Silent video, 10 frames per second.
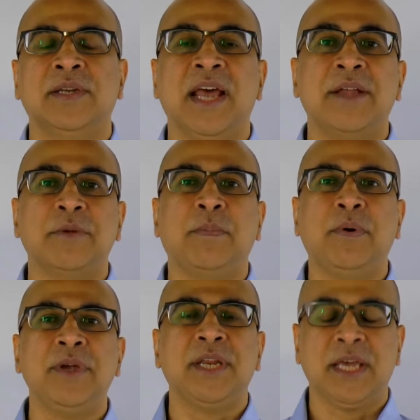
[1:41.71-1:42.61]
Now, the
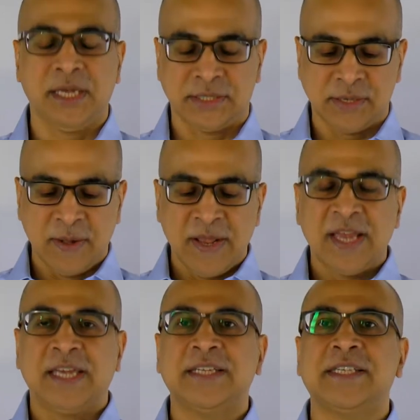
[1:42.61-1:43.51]
point is
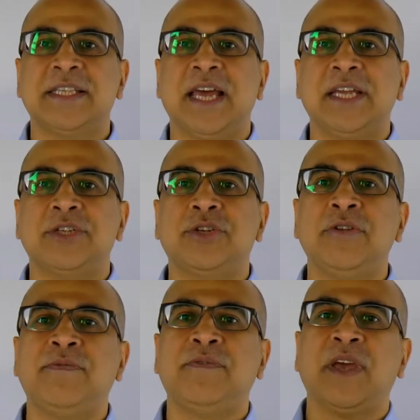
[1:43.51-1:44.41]
that it
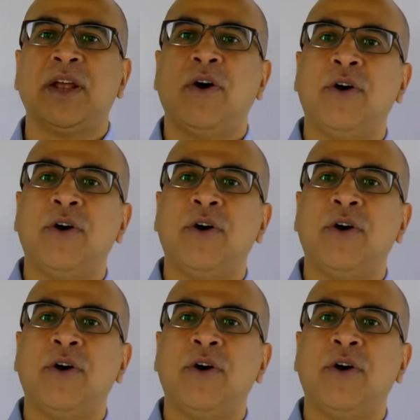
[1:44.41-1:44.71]
should fit